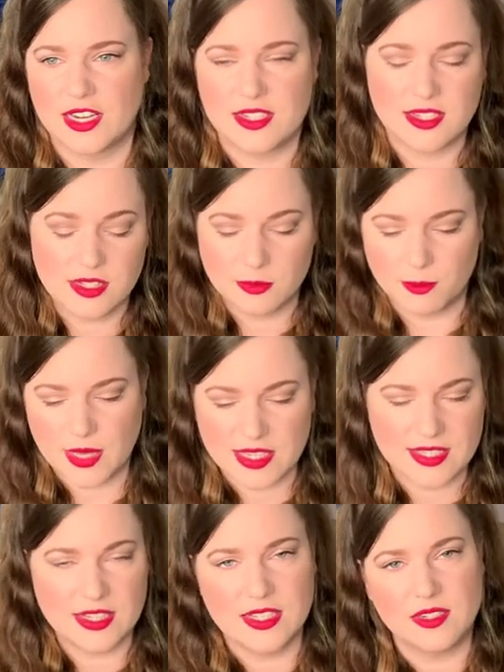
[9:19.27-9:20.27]
I still
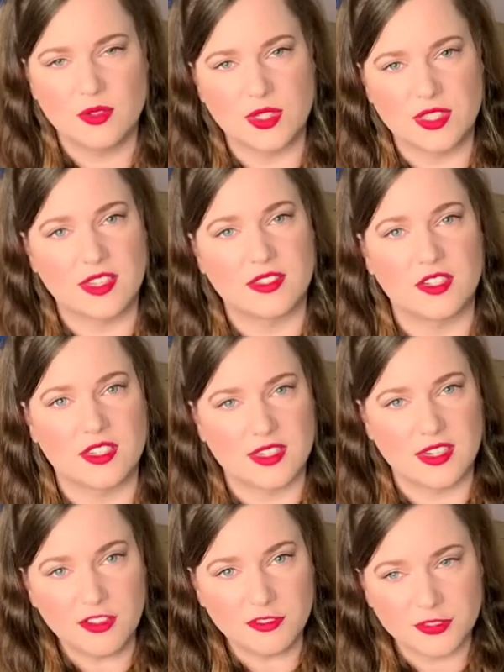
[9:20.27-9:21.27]
mix it with other
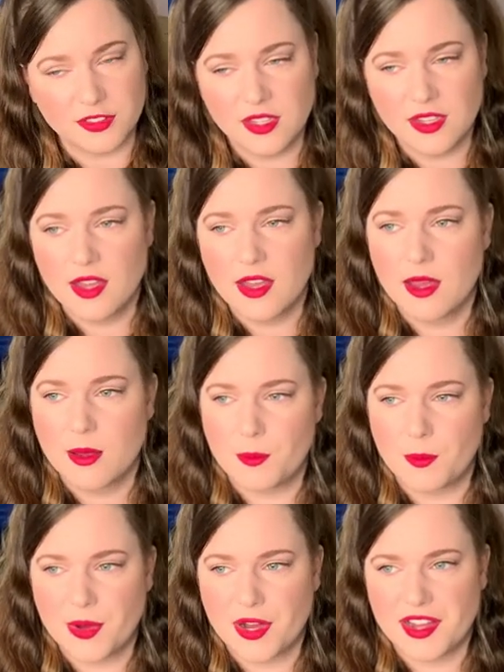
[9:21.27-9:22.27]
stuff,
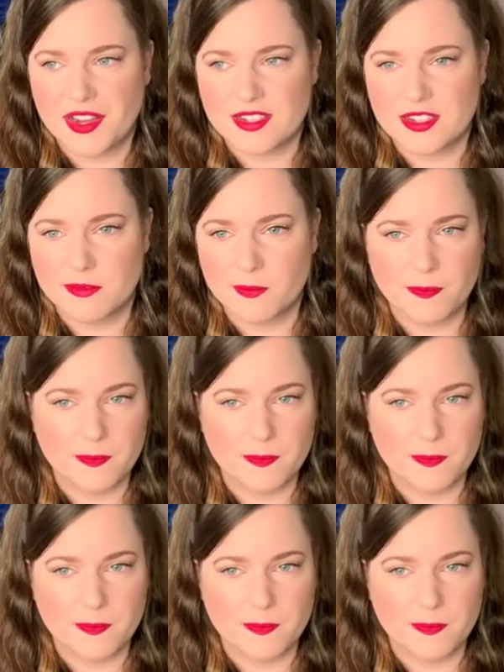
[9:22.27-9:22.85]
but